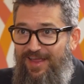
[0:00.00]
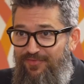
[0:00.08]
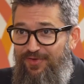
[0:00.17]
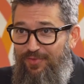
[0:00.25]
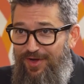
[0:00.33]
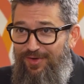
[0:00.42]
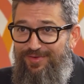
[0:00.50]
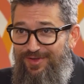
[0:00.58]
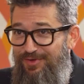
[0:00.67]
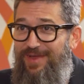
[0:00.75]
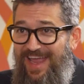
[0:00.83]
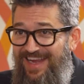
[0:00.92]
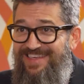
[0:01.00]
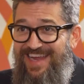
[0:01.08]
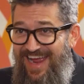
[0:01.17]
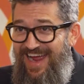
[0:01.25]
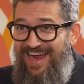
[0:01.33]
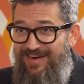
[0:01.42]
if you will, UK
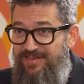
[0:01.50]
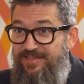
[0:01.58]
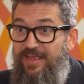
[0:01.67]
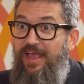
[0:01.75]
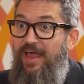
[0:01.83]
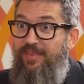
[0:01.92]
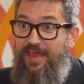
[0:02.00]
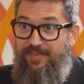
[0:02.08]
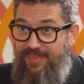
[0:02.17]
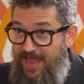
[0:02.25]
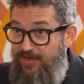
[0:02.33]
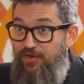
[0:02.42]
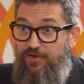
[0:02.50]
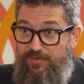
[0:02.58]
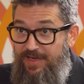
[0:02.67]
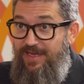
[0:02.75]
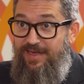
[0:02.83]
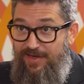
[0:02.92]
tax, that could
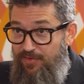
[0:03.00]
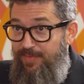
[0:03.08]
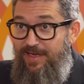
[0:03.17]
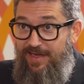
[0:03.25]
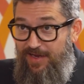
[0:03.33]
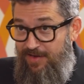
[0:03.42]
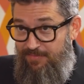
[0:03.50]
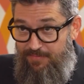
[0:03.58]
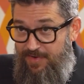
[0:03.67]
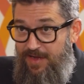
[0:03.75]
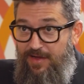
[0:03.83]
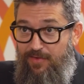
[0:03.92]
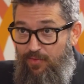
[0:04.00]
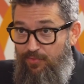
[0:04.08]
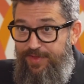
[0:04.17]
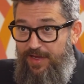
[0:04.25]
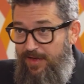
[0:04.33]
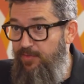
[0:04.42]
be an intermediate
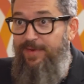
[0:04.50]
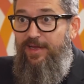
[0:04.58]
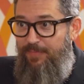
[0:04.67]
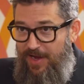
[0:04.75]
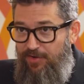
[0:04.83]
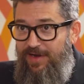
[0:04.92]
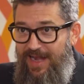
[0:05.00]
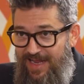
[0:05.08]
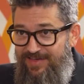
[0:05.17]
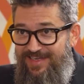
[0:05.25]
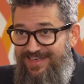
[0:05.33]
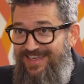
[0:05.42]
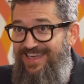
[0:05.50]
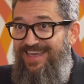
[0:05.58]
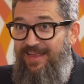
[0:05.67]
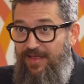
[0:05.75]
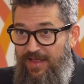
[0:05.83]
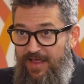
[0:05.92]
holding intermediate parent entity